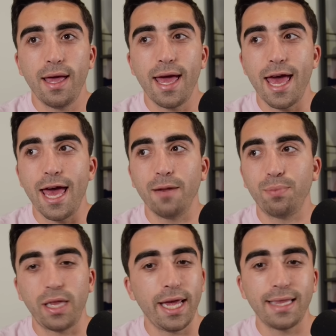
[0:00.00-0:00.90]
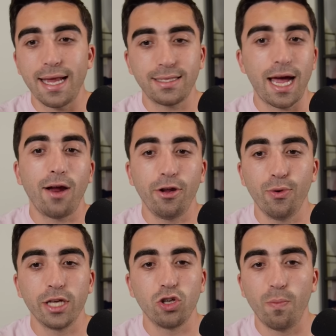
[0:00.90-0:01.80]
and playing that entire
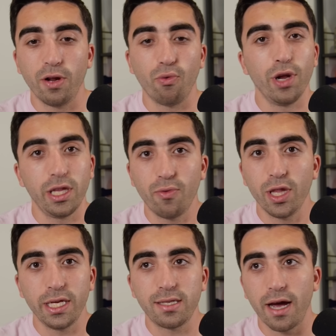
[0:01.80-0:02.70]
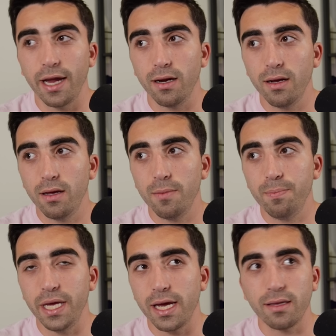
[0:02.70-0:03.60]
US Open really, really tight,
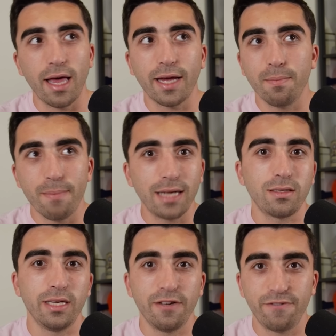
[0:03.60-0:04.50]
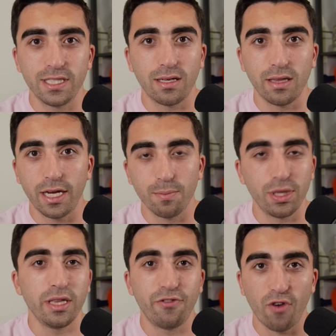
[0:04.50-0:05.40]
being like mentally and physically
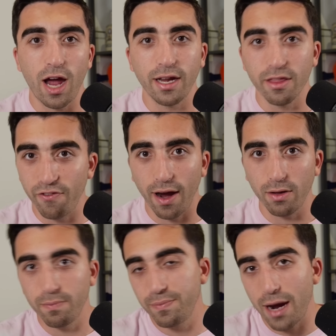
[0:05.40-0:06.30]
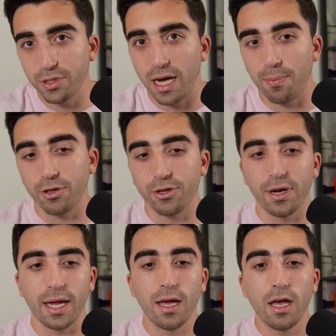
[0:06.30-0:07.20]
completely fried in the final. That was
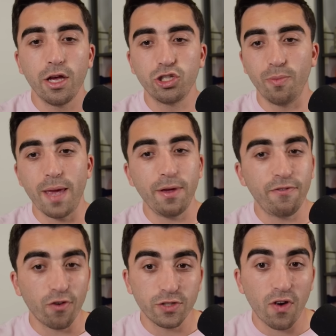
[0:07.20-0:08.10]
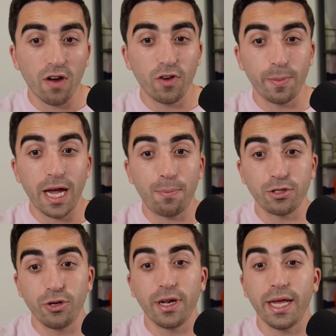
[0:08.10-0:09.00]
opportunity. So maybe for Zverev, it'll be
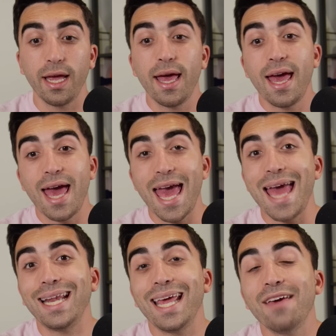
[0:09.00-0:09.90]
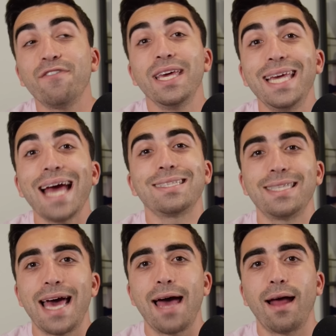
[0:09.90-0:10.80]
opportunity. And if he gets
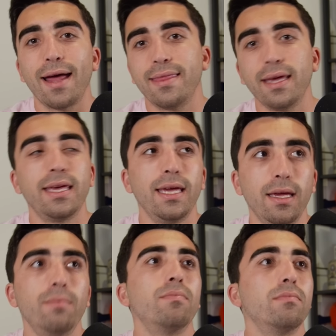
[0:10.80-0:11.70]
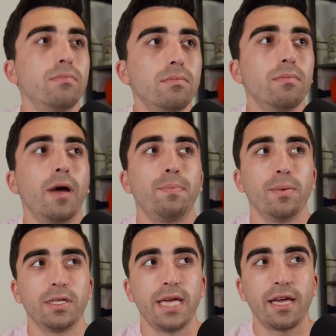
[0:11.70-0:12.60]
that, I think he might be able
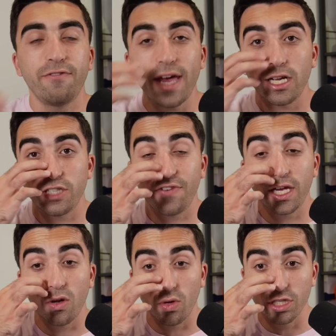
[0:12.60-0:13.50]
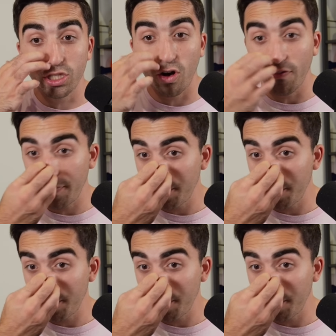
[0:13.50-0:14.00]
to take advantage if he can hold his nerve.